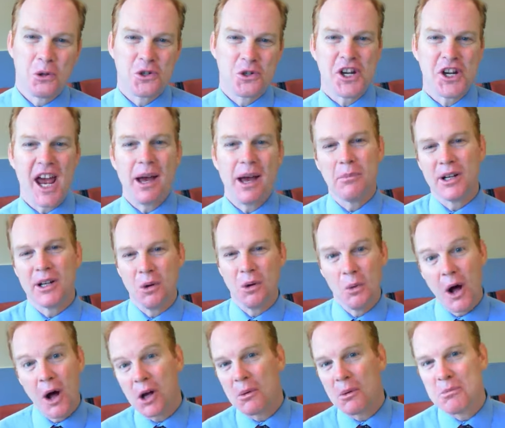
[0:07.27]
Chapman and
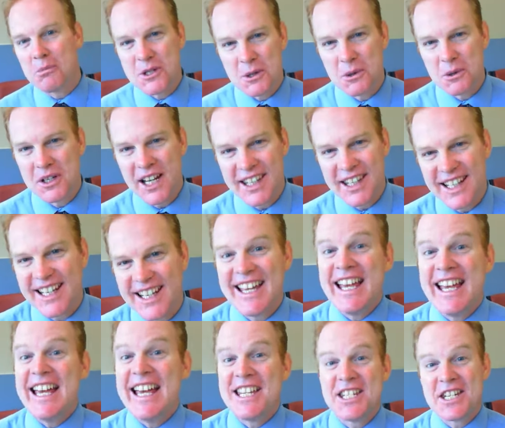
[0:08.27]
welcome to another
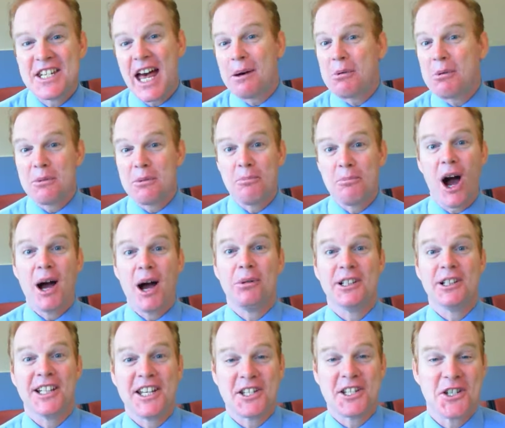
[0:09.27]
Sabbath Bible
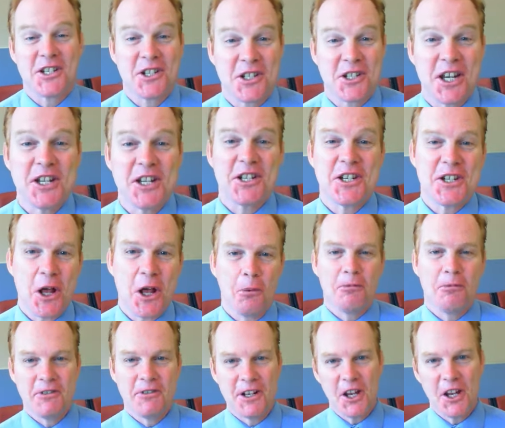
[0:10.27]
Lessons Teachers
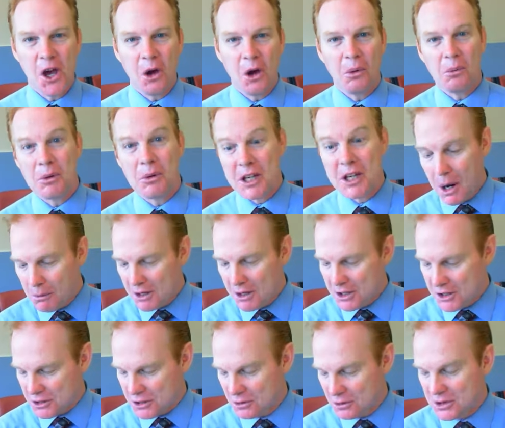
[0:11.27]
Help video. And we're going
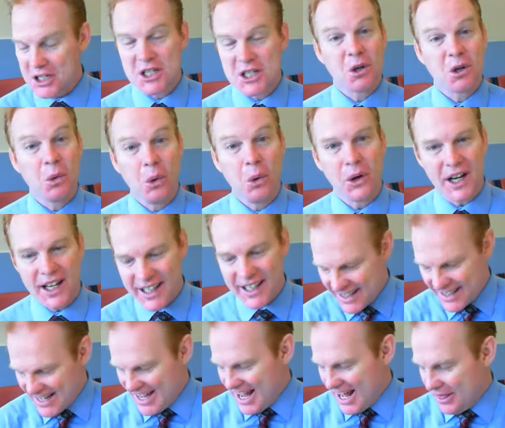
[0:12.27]
through this quarter,
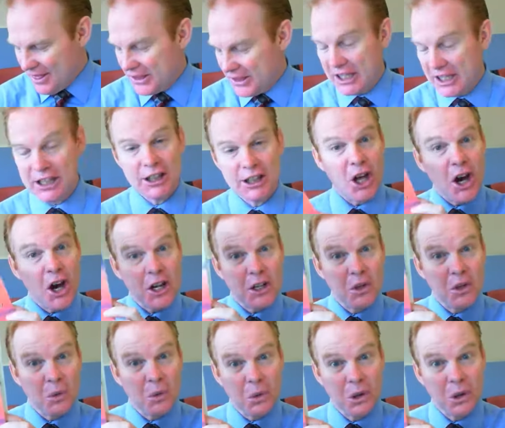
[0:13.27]
the light of
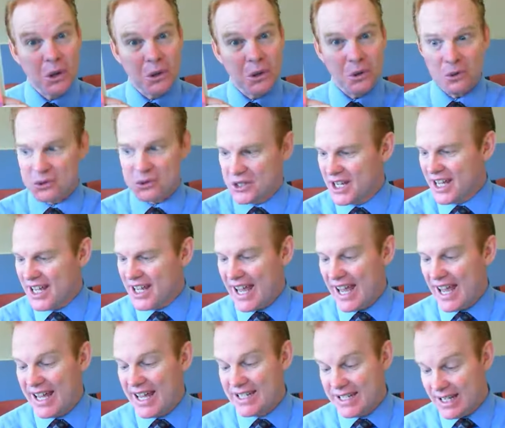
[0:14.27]
the world.
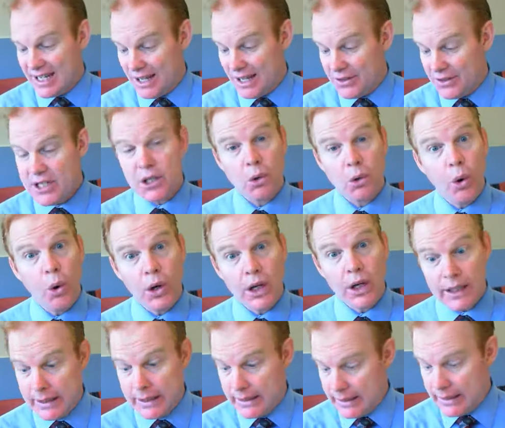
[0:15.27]
And this
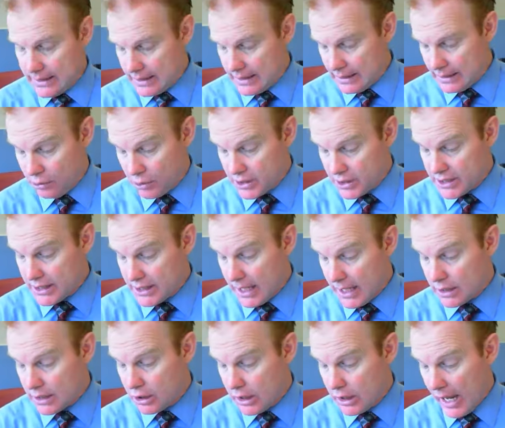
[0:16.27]
quarterly looks at
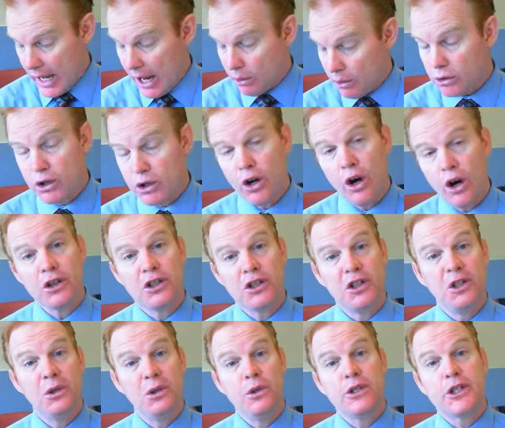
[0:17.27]
how God
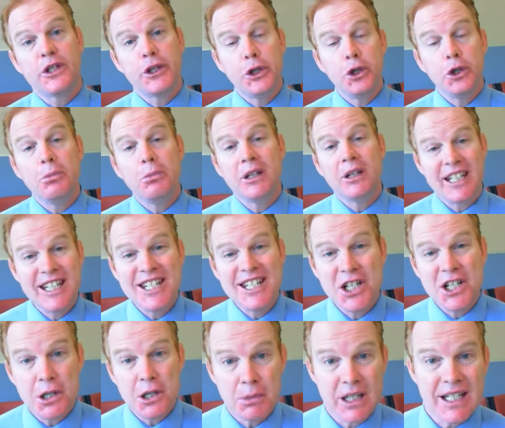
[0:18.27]
used human
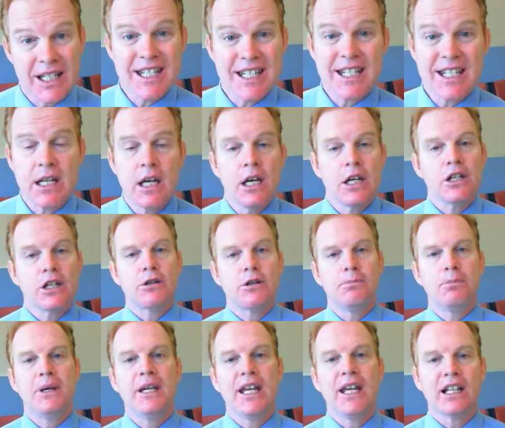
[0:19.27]
instruments to
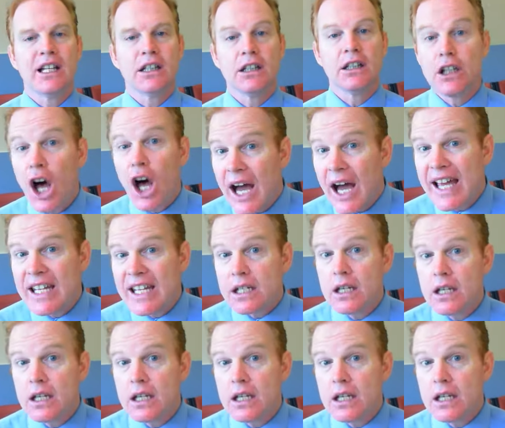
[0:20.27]
be a light